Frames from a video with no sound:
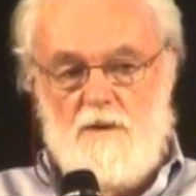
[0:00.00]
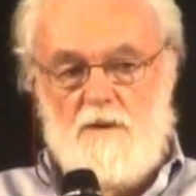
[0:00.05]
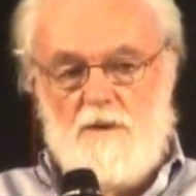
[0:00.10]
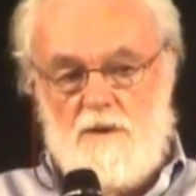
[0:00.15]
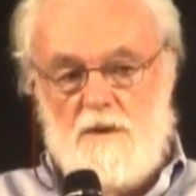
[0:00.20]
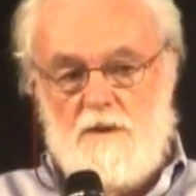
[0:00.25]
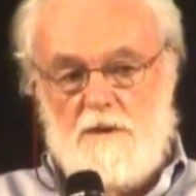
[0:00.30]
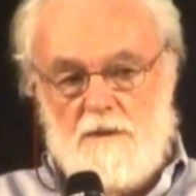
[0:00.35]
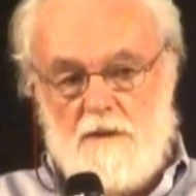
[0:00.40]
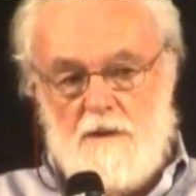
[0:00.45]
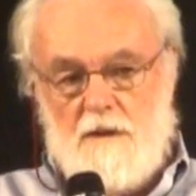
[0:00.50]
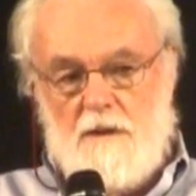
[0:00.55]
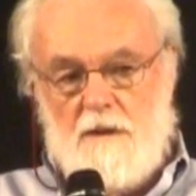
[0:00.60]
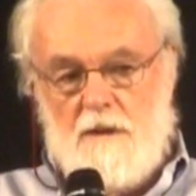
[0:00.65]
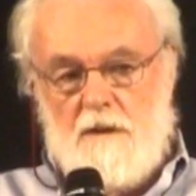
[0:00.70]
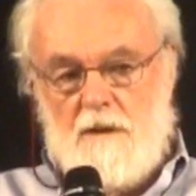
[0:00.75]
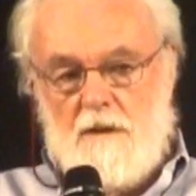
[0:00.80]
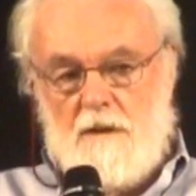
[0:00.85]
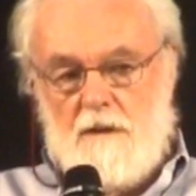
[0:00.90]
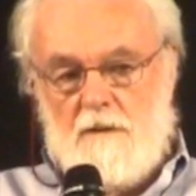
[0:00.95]

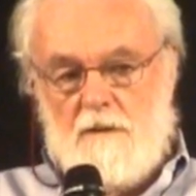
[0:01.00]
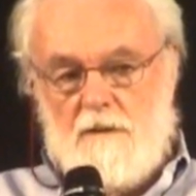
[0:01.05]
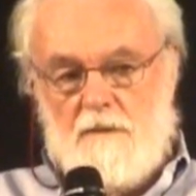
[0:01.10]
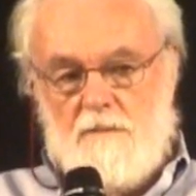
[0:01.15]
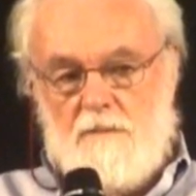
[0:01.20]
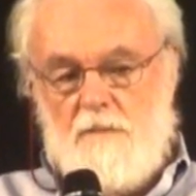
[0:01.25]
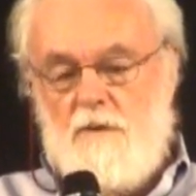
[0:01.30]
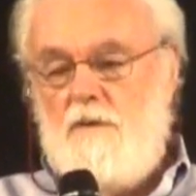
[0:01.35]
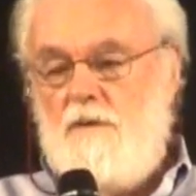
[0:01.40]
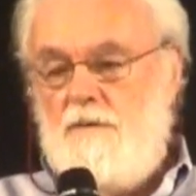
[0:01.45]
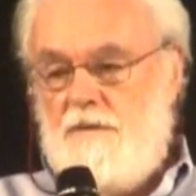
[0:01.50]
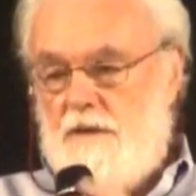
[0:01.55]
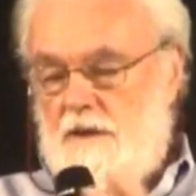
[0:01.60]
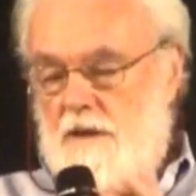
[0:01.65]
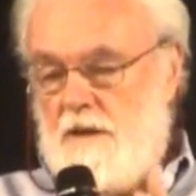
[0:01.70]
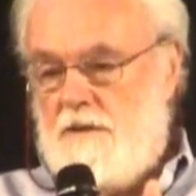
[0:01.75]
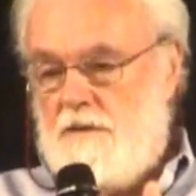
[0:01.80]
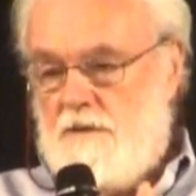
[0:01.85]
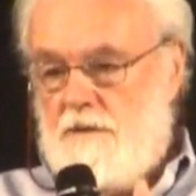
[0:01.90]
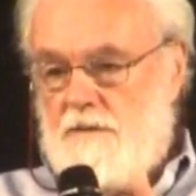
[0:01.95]
or
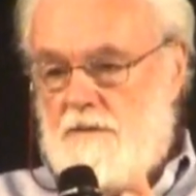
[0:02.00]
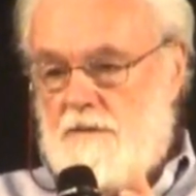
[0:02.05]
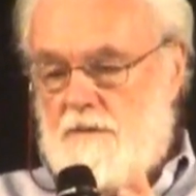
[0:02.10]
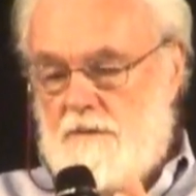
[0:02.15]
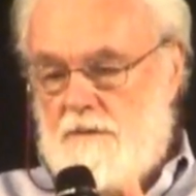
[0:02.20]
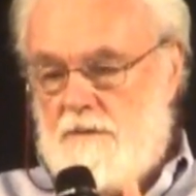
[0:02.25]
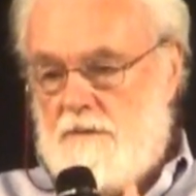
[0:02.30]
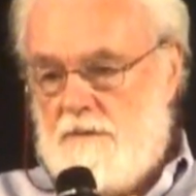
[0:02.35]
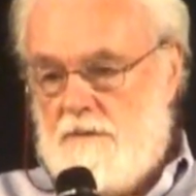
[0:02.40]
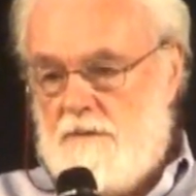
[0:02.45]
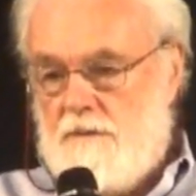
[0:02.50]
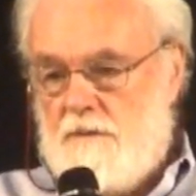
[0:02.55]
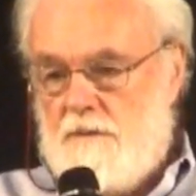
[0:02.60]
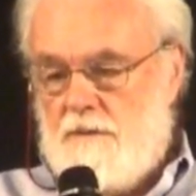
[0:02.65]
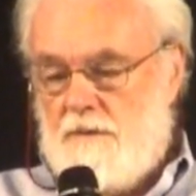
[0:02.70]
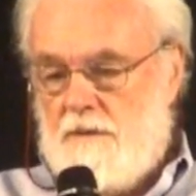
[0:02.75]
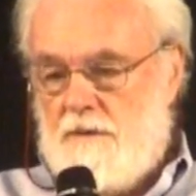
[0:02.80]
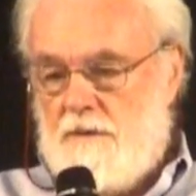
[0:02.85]
moved into